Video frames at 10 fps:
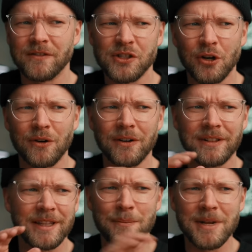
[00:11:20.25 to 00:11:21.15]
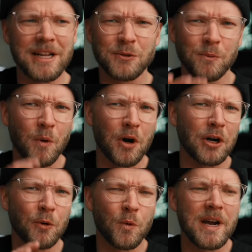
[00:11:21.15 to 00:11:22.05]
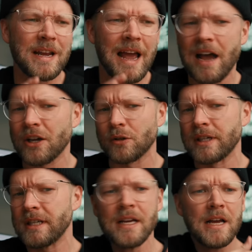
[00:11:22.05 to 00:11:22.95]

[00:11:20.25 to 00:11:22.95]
So the minutes weren't quite accurate.